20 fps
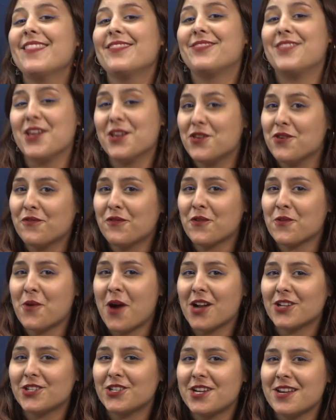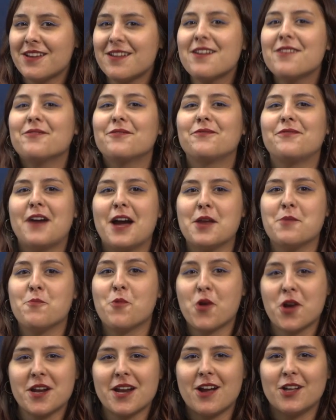Thank you for watching. Find
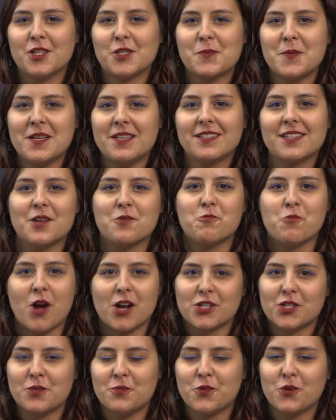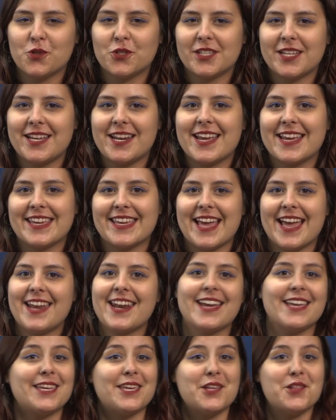more announcements and watch the bulletin
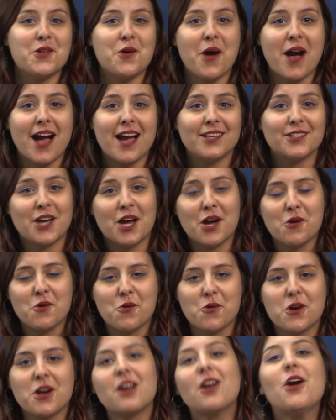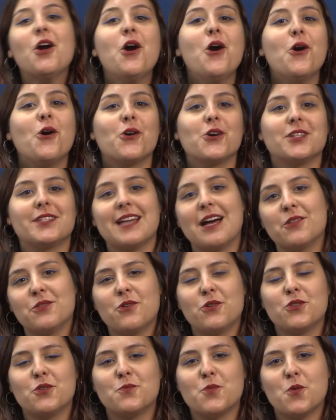again at hilohigh.org or
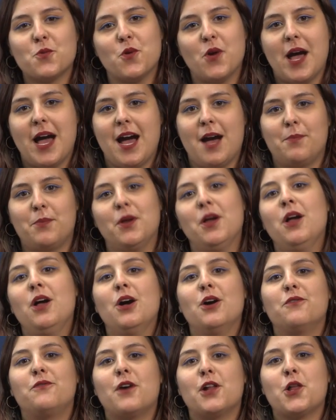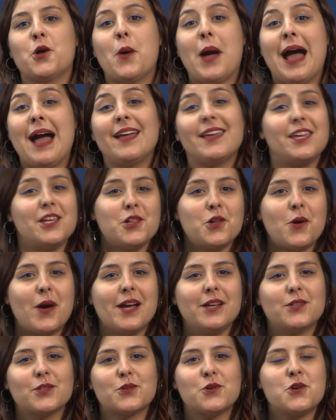download the mobile app. Follow at Hilo
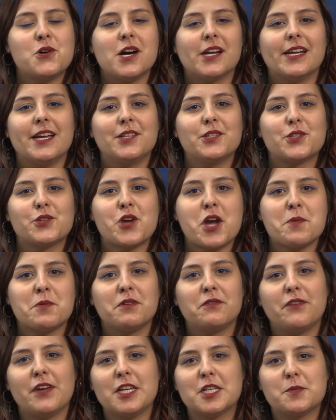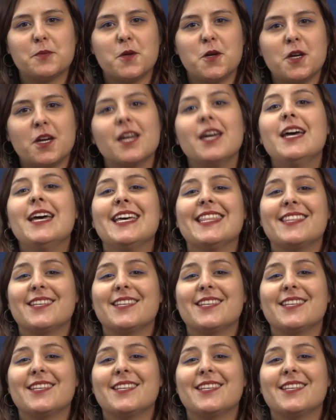High School on Instagram and Facebook.